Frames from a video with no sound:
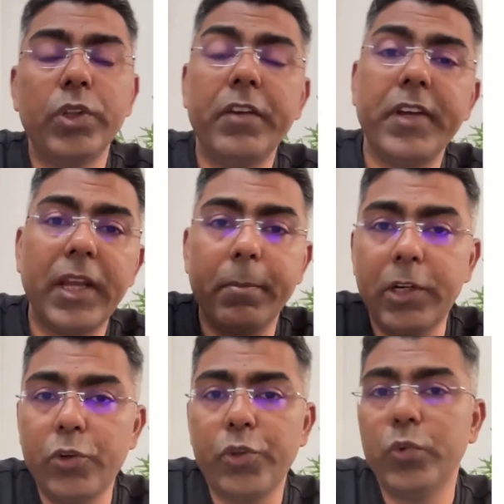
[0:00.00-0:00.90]
they were able
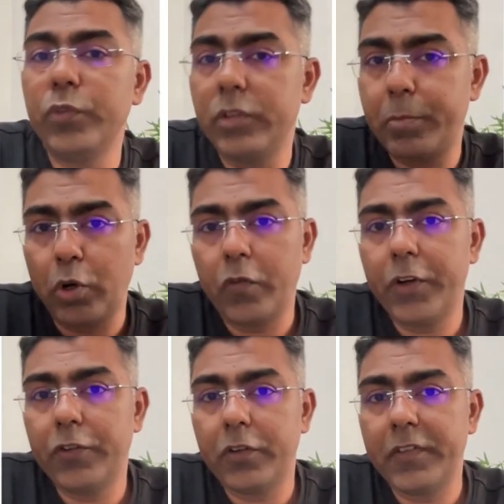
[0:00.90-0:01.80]
to use the
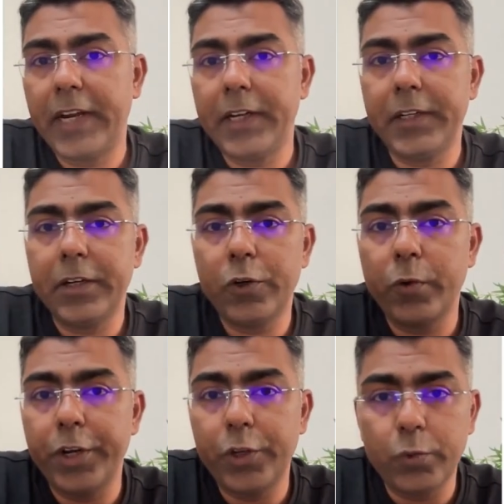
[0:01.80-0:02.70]
profits of that year to
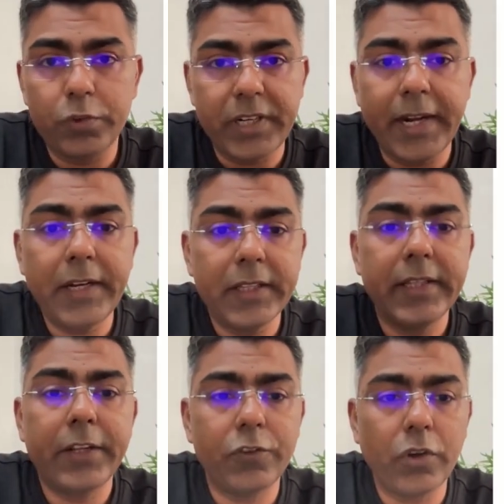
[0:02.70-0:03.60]
reduce debt.
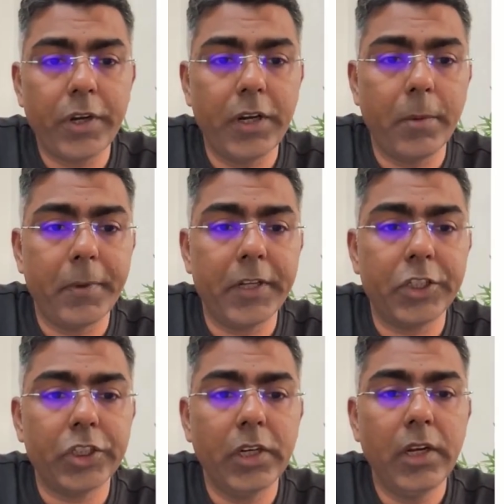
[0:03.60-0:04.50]
That's your
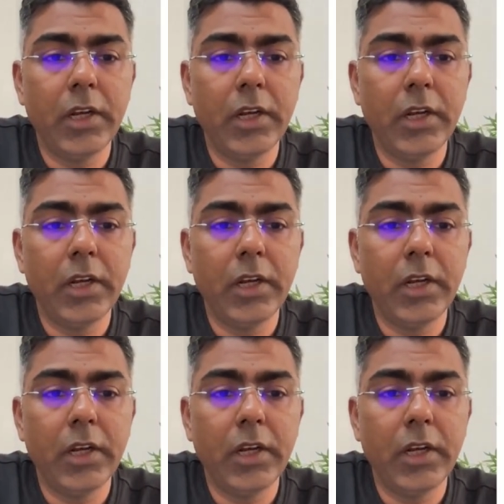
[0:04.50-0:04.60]
interpretation.